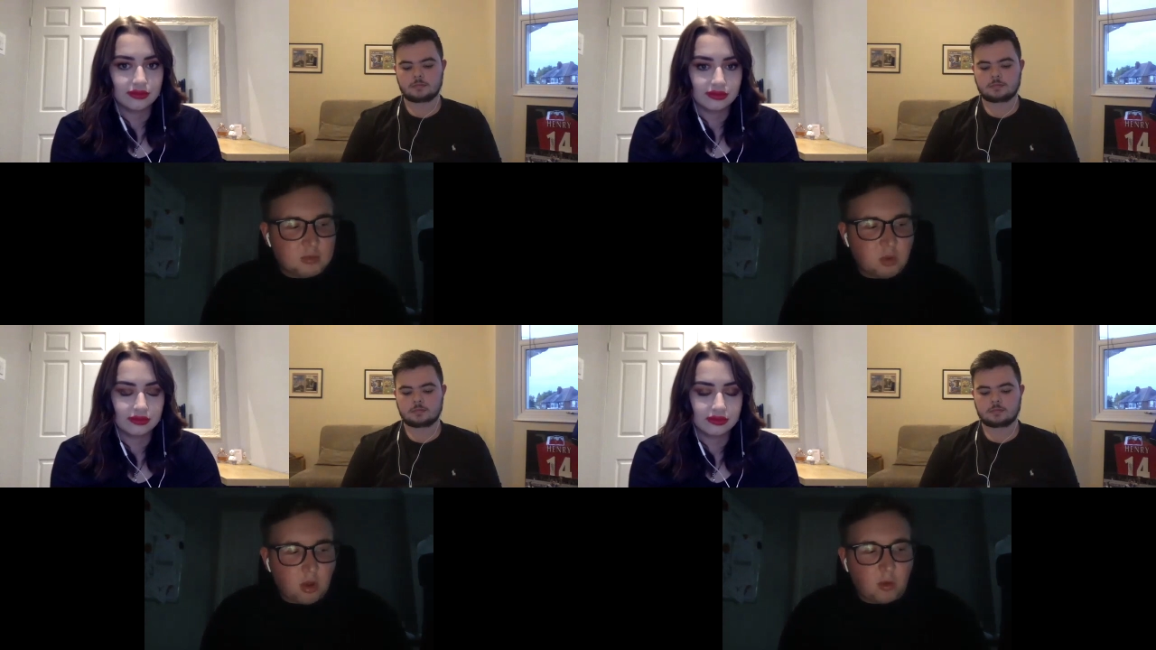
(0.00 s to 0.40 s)

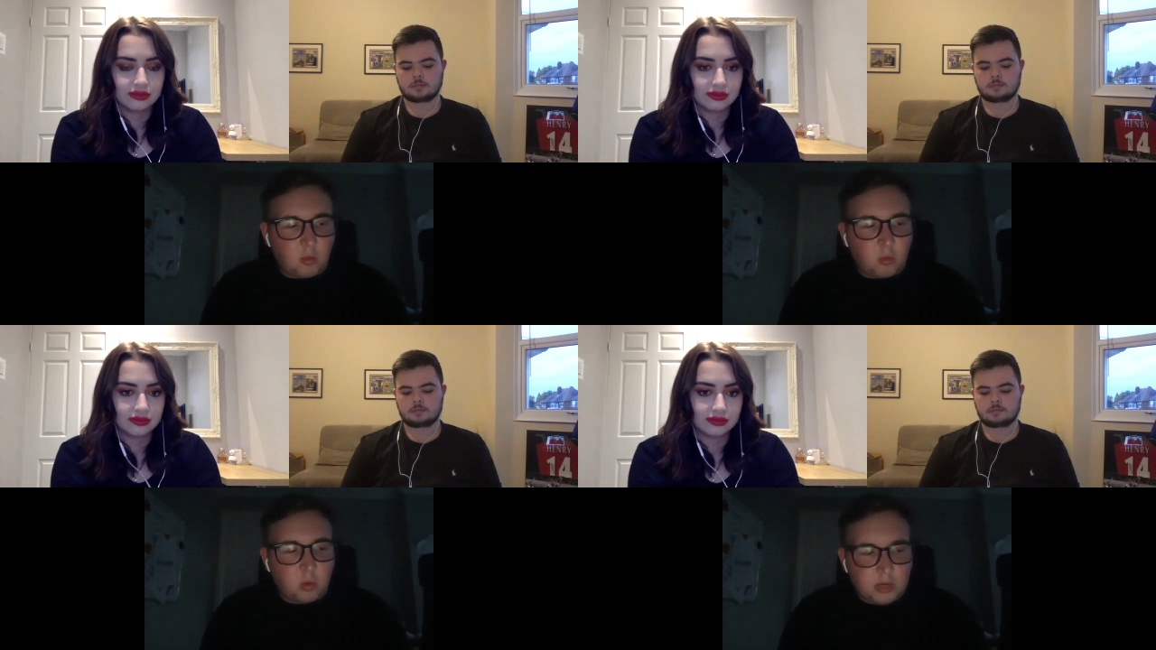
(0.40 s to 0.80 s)
Speaker 1: what
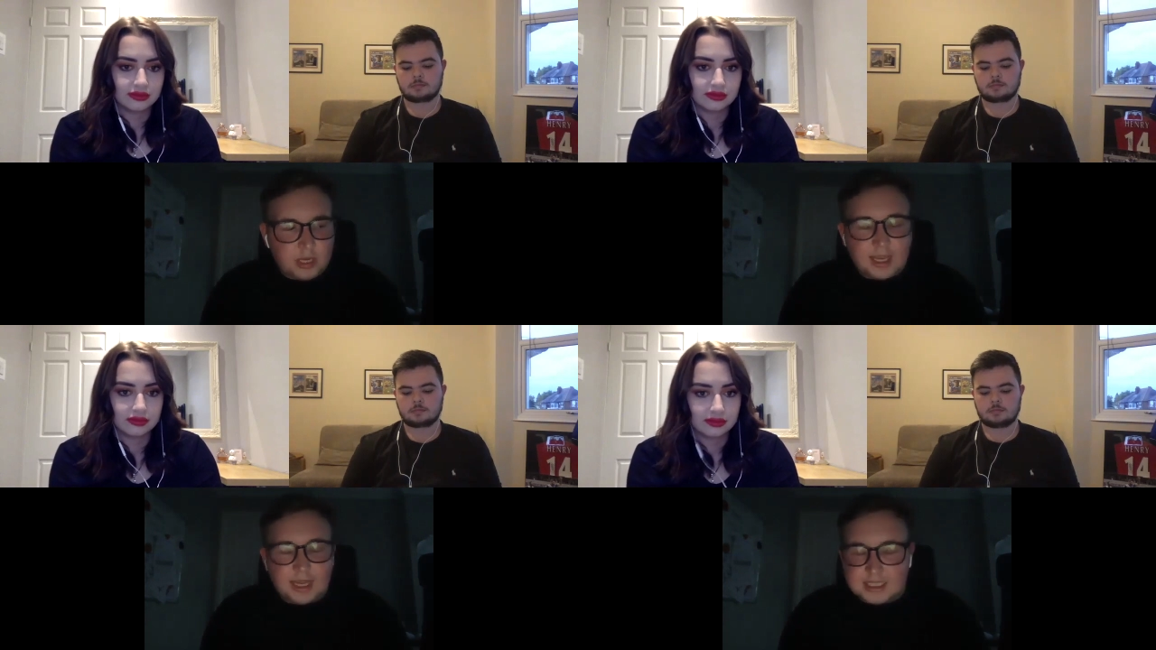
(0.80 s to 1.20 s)
we
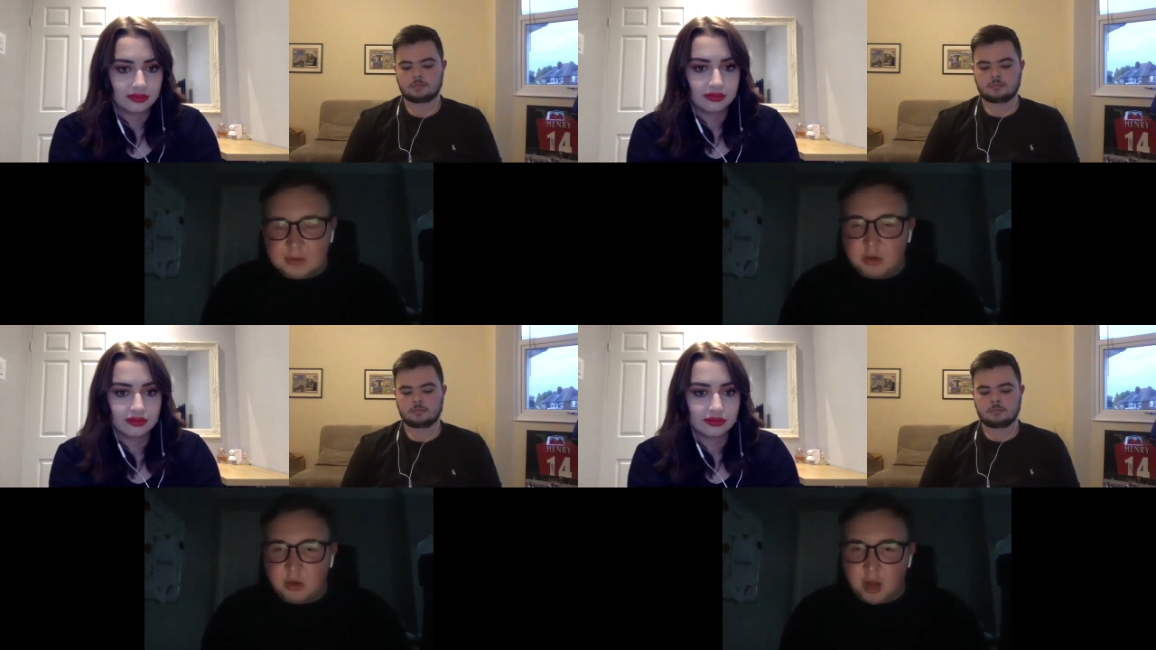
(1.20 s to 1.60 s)
need to see
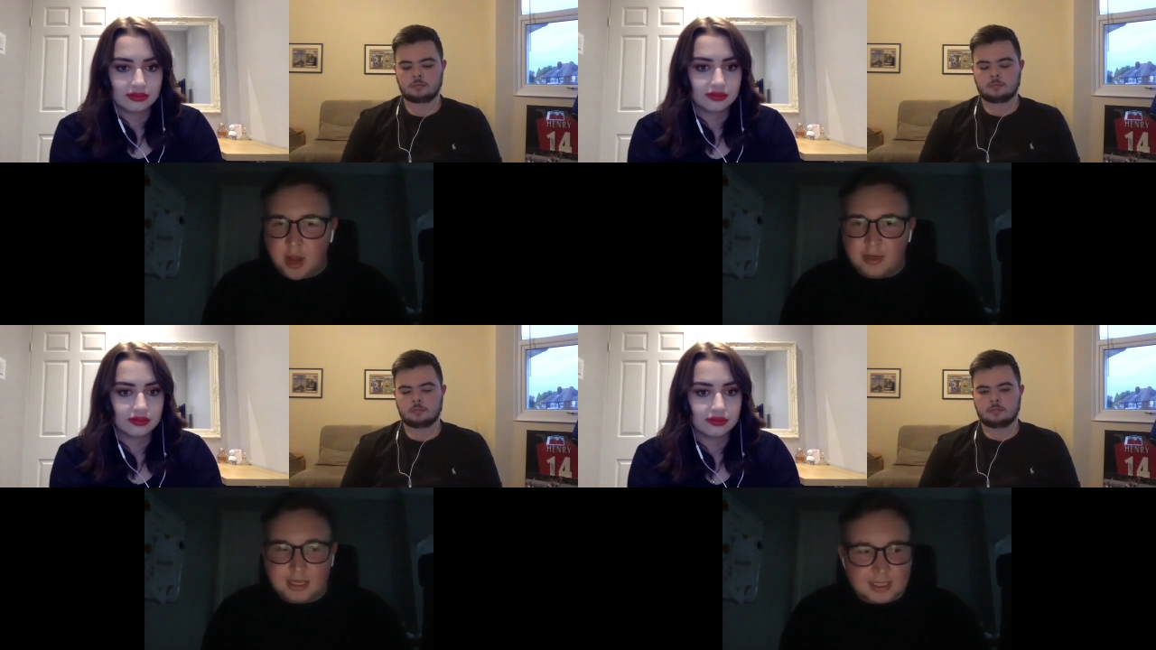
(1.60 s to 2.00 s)
with
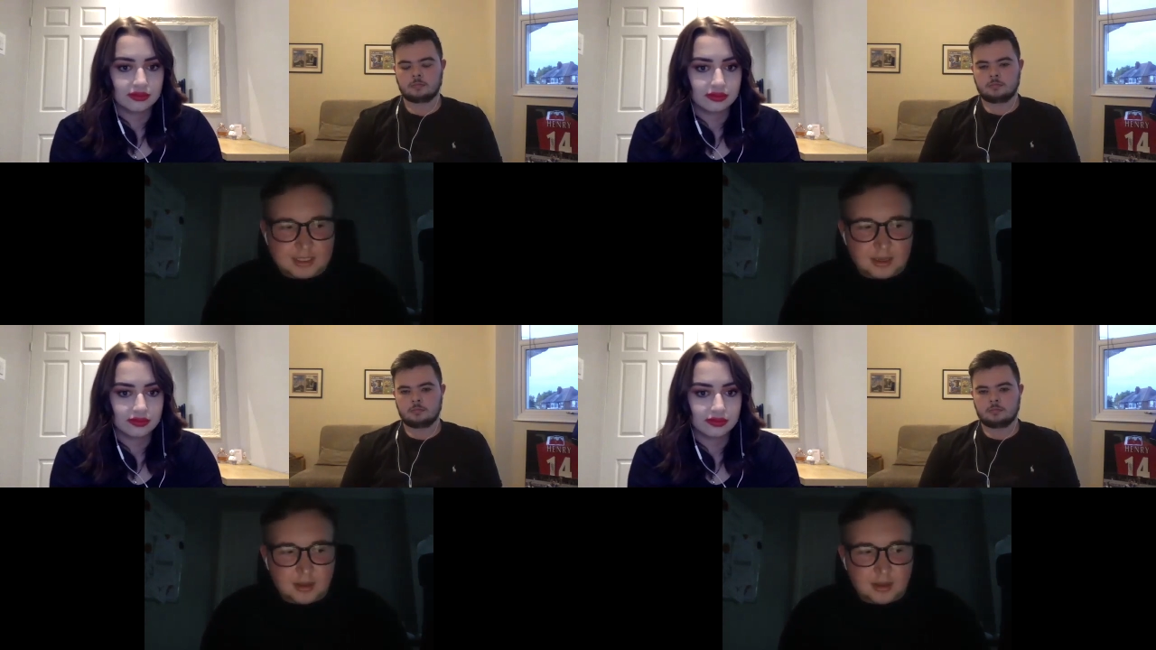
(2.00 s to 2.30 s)
Crowley is